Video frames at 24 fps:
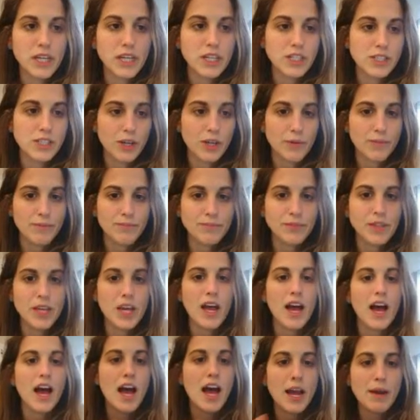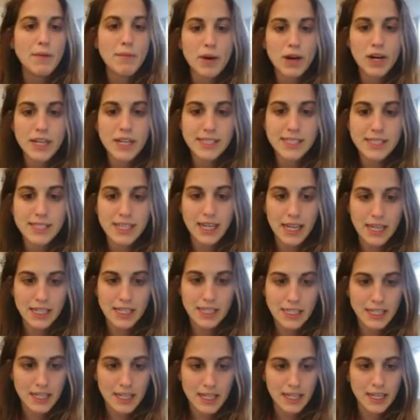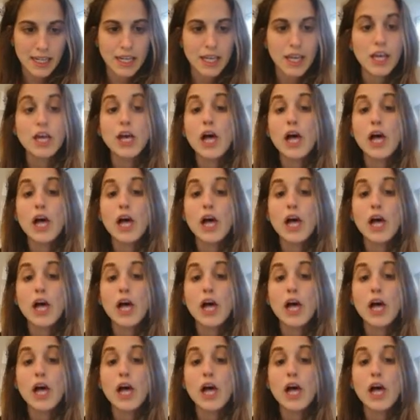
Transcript: So I'm already signed in.